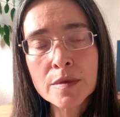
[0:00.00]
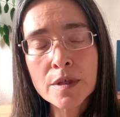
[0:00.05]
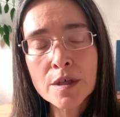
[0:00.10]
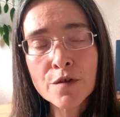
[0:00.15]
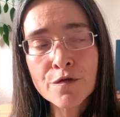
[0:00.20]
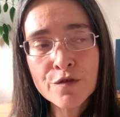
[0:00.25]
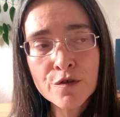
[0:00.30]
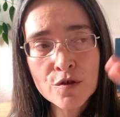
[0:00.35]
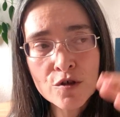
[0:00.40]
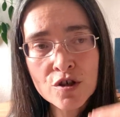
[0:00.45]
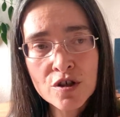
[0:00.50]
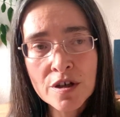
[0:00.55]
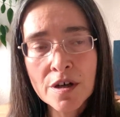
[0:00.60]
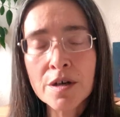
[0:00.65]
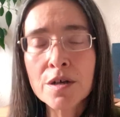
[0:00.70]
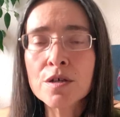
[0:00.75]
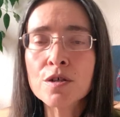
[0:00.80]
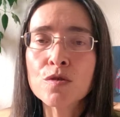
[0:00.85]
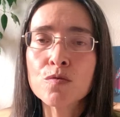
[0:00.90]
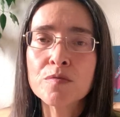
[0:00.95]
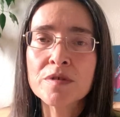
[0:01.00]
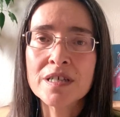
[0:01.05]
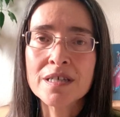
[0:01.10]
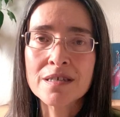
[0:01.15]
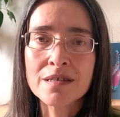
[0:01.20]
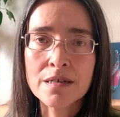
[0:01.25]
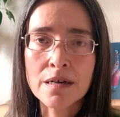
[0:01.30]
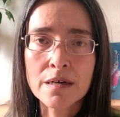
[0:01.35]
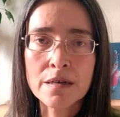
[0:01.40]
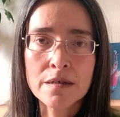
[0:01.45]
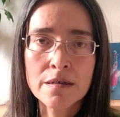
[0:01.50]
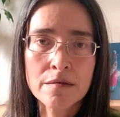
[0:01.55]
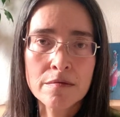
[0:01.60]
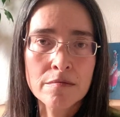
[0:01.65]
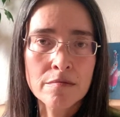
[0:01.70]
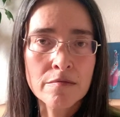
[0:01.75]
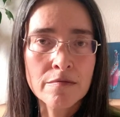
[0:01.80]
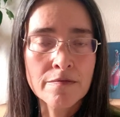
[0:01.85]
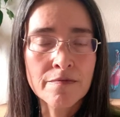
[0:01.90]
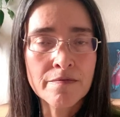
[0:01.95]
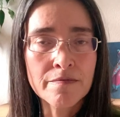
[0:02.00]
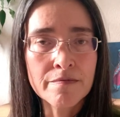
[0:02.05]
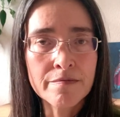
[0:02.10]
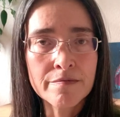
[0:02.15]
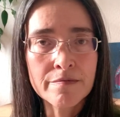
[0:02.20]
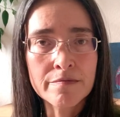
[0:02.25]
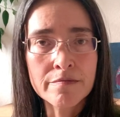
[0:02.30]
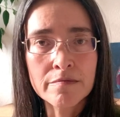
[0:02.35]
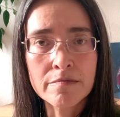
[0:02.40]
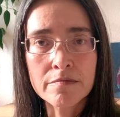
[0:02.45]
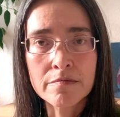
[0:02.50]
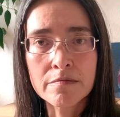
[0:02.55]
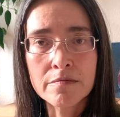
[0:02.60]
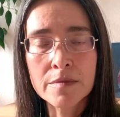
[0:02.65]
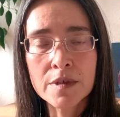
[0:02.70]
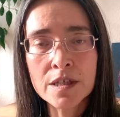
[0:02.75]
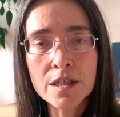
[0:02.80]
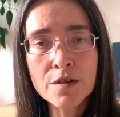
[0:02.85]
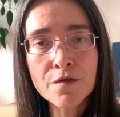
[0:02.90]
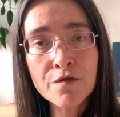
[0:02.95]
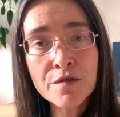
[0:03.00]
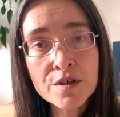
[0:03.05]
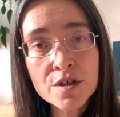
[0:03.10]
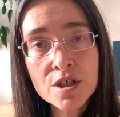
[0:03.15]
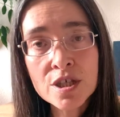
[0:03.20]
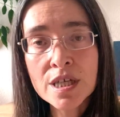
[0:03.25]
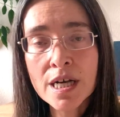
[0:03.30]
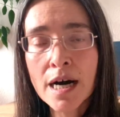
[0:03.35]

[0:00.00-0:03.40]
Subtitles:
If you start with sun in the first